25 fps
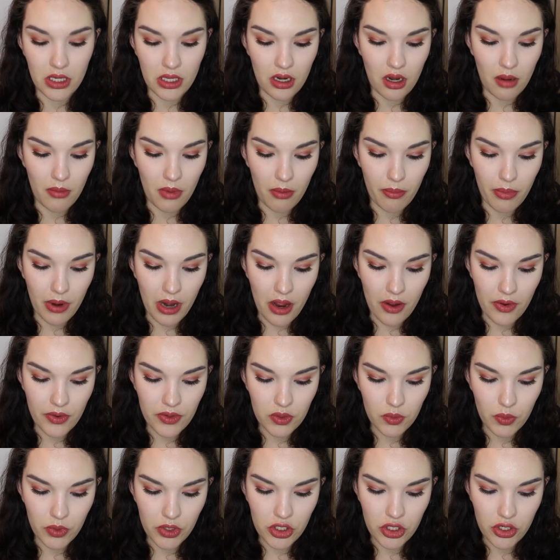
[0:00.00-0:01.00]
it on my
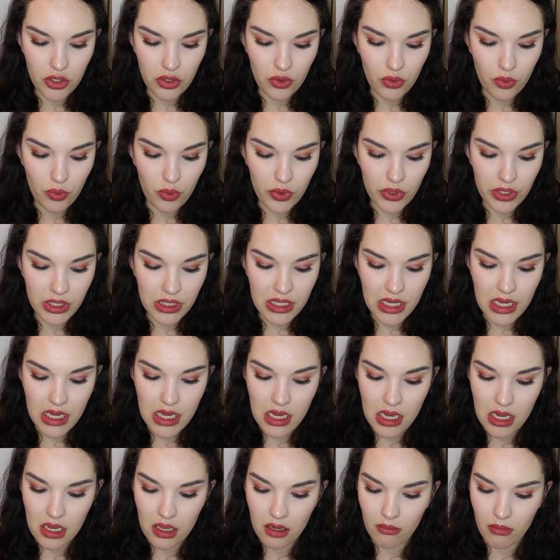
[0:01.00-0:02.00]
brows, which you will see
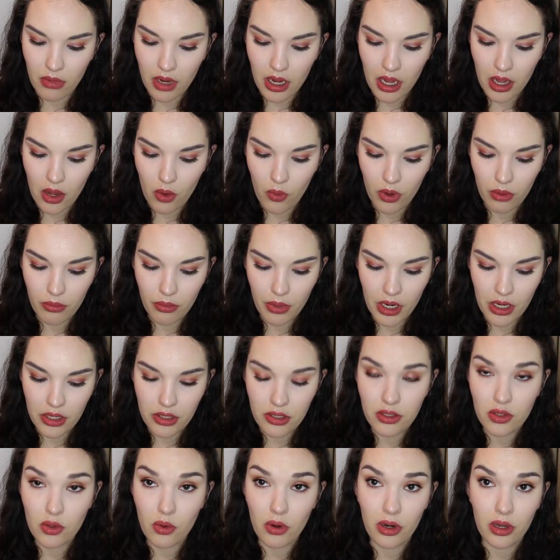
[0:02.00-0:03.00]
in my one brand
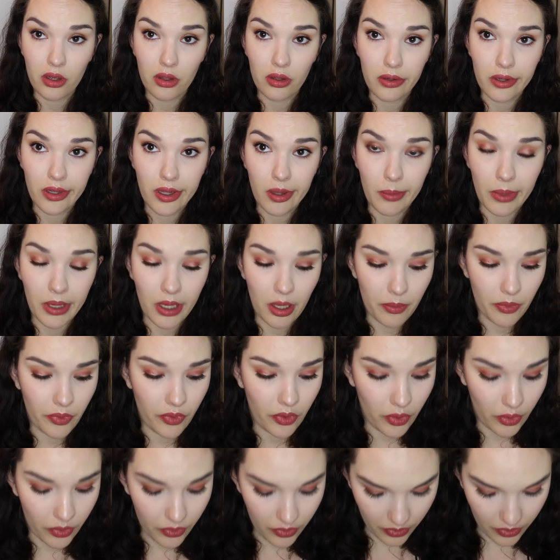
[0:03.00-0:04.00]
tutorial coming up soon.